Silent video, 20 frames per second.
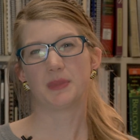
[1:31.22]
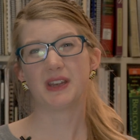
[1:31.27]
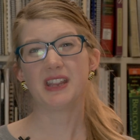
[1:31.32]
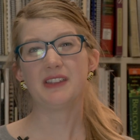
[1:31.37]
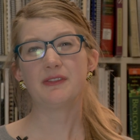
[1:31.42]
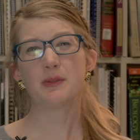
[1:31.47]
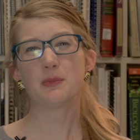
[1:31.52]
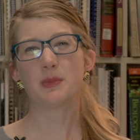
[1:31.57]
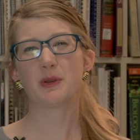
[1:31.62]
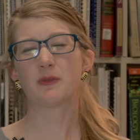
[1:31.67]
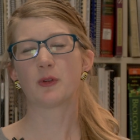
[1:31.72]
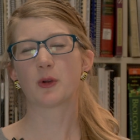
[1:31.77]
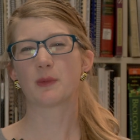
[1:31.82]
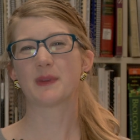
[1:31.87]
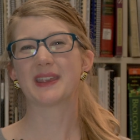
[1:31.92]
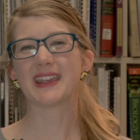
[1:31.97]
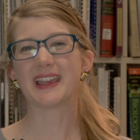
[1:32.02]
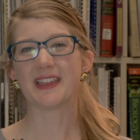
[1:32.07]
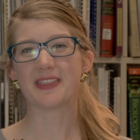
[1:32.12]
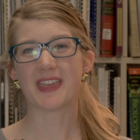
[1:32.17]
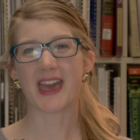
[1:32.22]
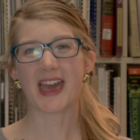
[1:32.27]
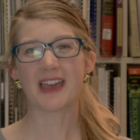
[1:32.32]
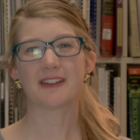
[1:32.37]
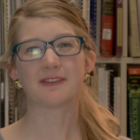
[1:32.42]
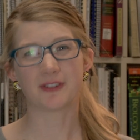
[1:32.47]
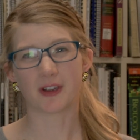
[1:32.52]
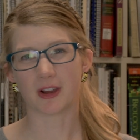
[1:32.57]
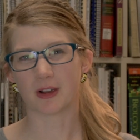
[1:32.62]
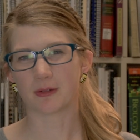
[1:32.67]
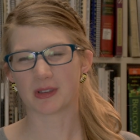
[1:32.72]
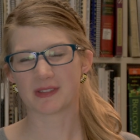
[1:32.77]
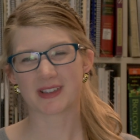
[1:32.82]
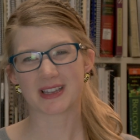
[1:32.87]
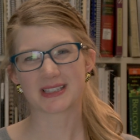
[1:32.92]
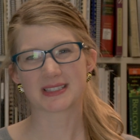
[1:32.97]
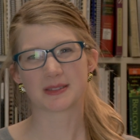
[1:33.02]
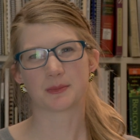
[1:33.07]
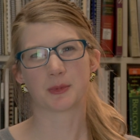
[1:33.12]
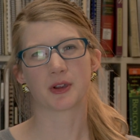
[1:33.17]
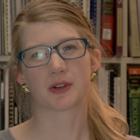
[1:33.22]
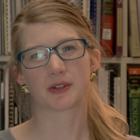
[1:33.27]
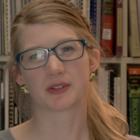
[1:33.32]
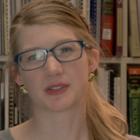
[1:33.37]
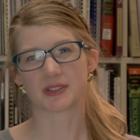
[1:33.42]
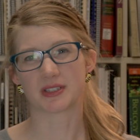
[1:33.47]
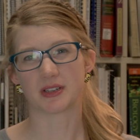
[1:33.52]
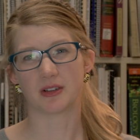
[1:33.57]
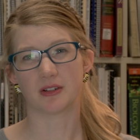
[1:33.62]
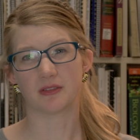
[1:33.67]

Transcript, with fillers: But even before we get that far, we've got some hurdles to